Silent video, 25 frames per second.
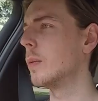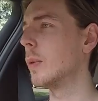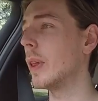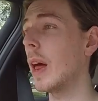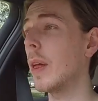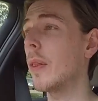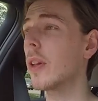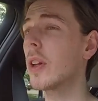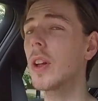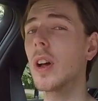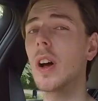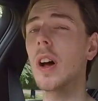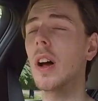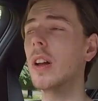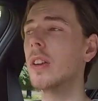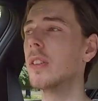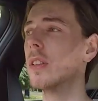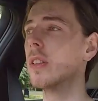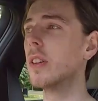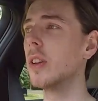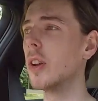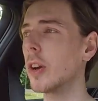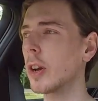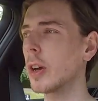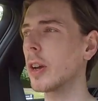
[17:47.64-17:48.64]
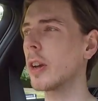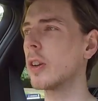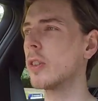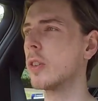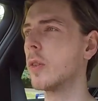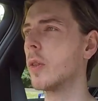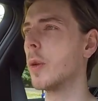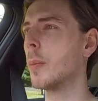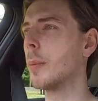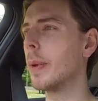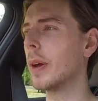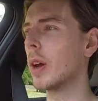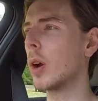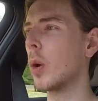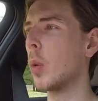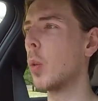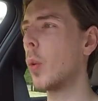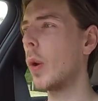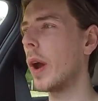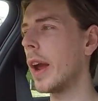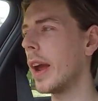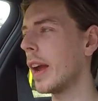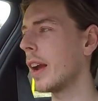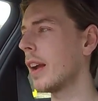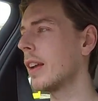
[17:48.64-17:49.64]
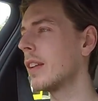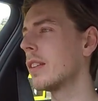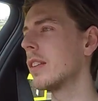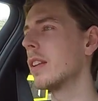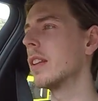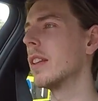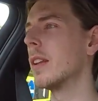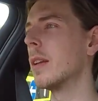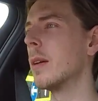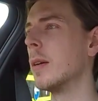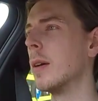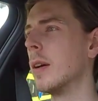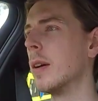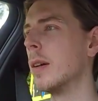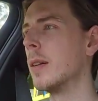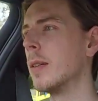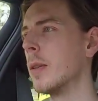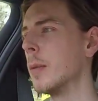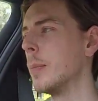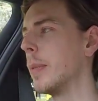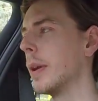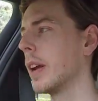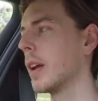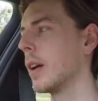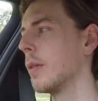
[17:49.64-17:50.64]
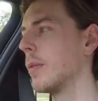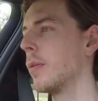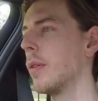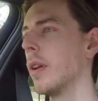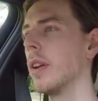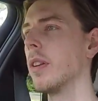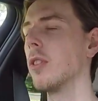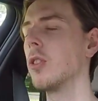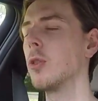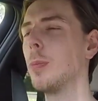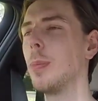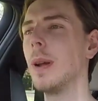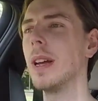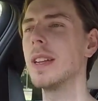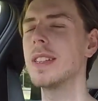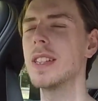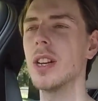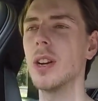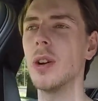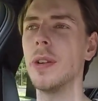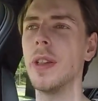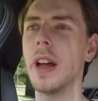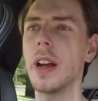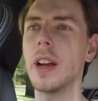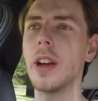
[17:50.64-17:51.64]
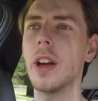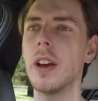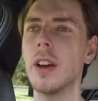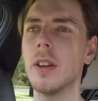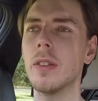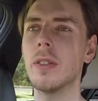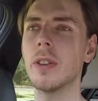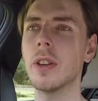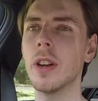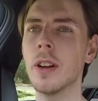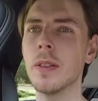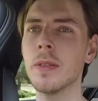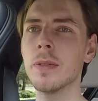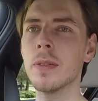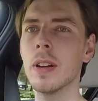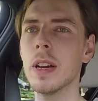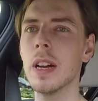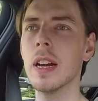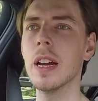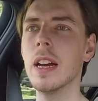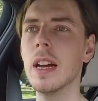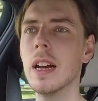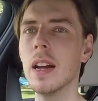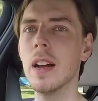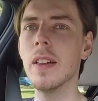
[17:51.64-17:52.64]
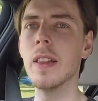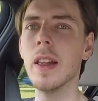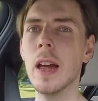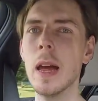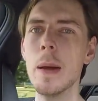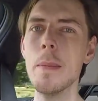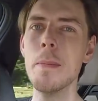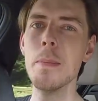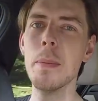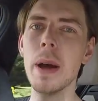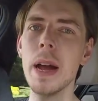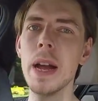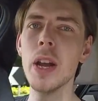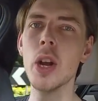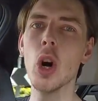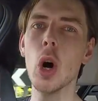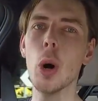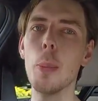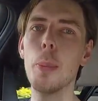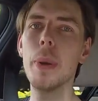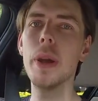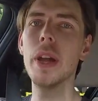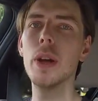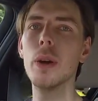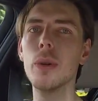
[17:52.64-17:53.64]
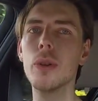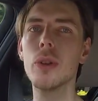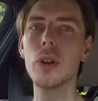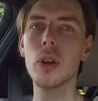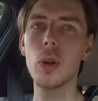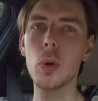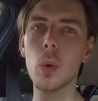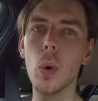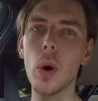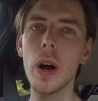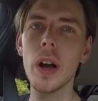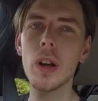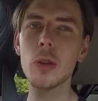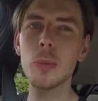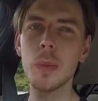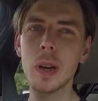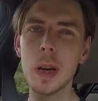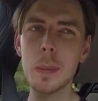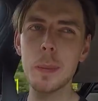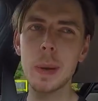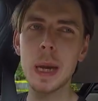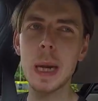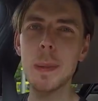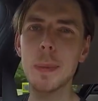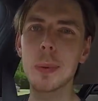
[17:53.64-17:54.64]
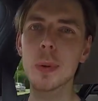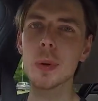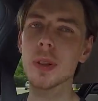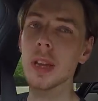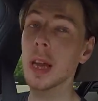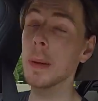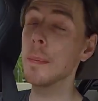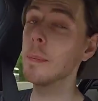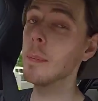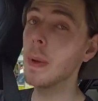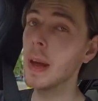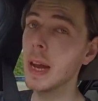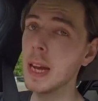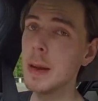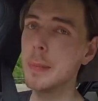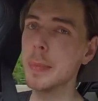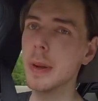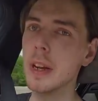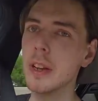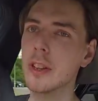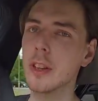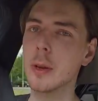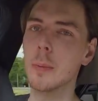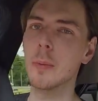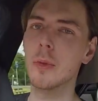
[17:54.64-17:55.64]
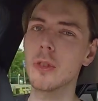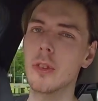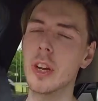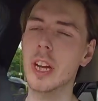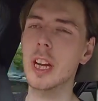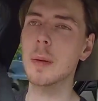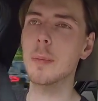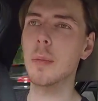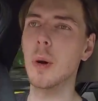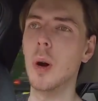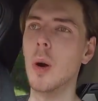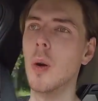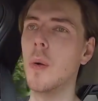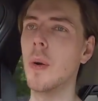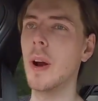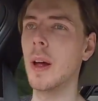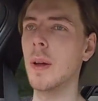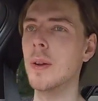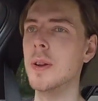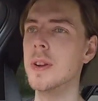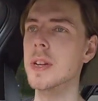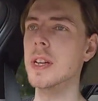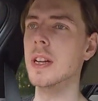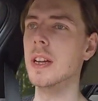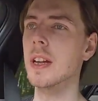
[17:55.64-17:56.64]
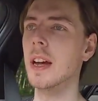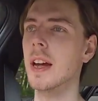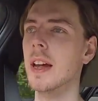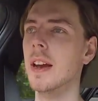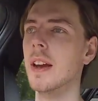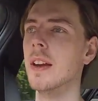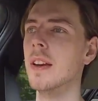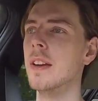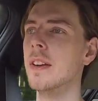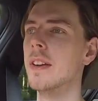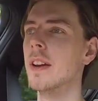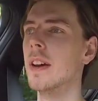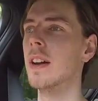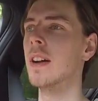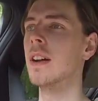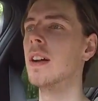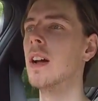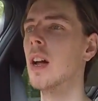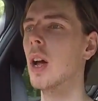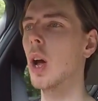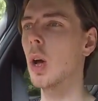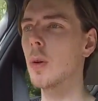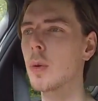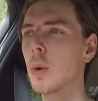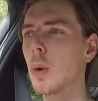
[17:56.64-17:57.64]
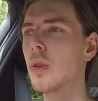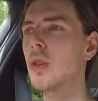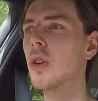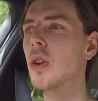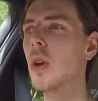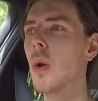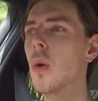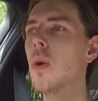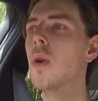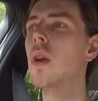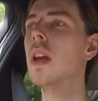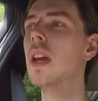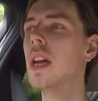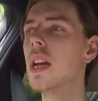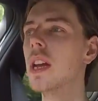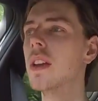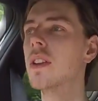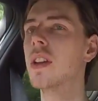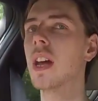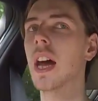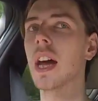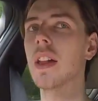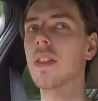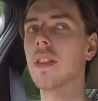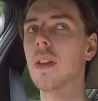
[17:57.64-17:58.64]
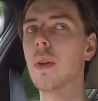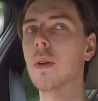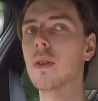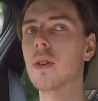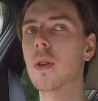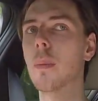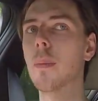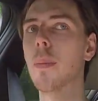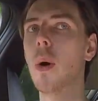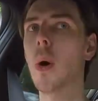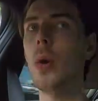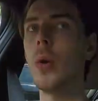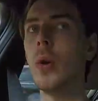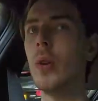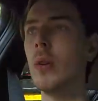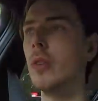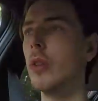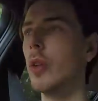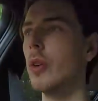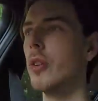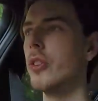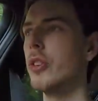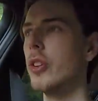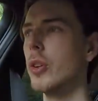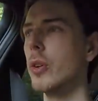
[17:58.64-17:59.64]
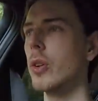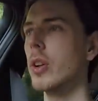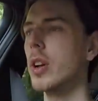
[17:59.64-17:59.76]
how the cars look, because of the bigger wings and the bigger front splitter and that kind of stuff, it may not appeal to quite as many people, and there may be some stigma around it. And of course you don't need to add those components onto your